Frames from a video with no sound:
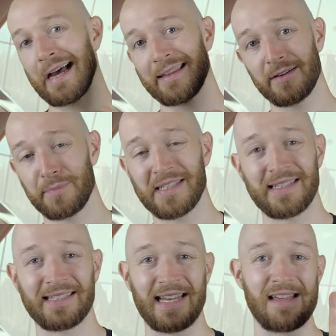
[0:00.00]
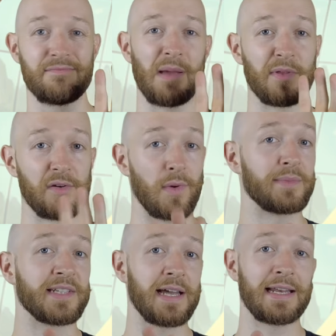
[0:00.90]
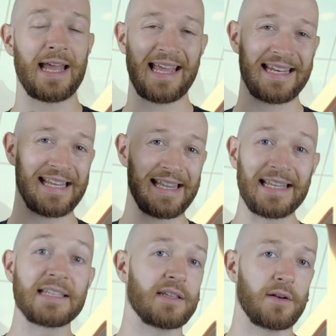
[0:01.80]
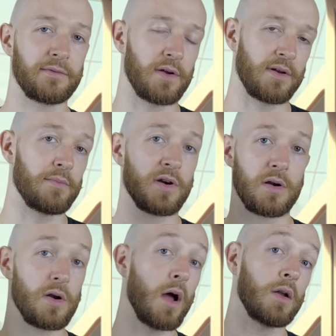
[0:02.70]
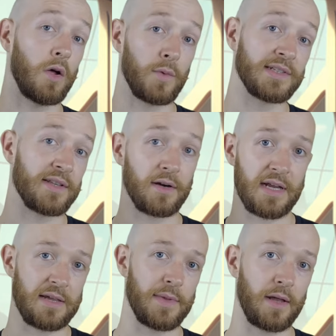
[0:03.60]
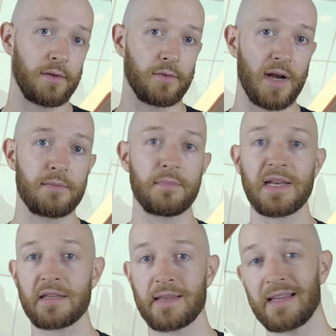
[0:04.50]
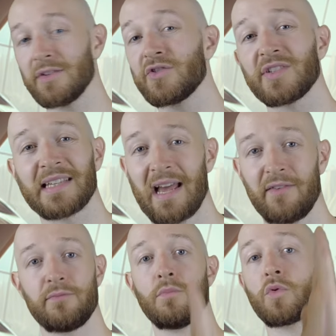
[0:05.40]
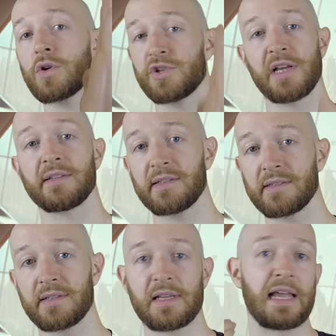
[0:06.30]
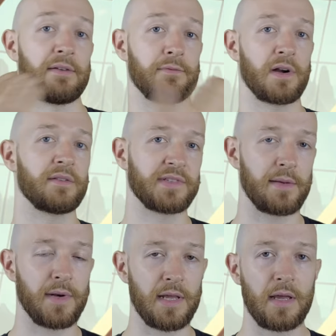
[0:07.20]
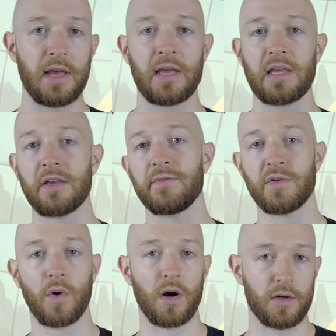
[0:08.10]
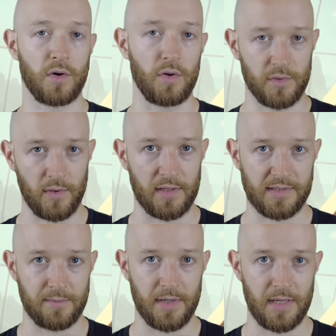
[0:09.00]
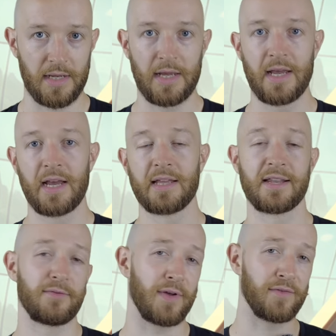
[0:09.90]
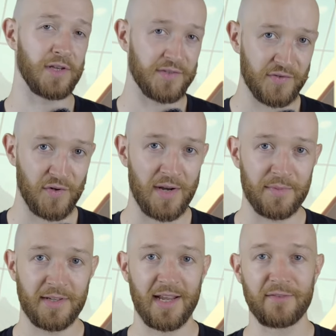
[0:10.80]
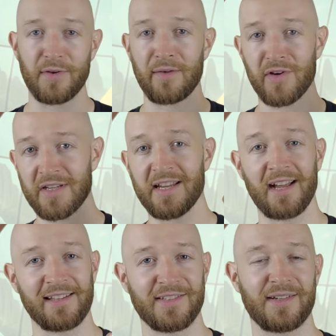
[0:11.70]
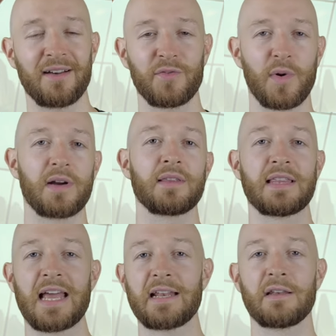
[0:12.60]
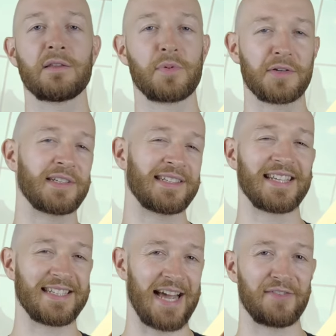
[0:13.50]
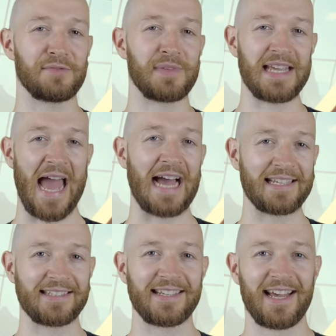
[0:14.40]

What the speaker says: their business name, maybe their website, and at least their phone number, not always their email, right? Meaning that you'll just have more chances to get in front of somebody if you are cold calling somebody. And then if you have a good script and if you have good dialing software, then the process doesn't have to be as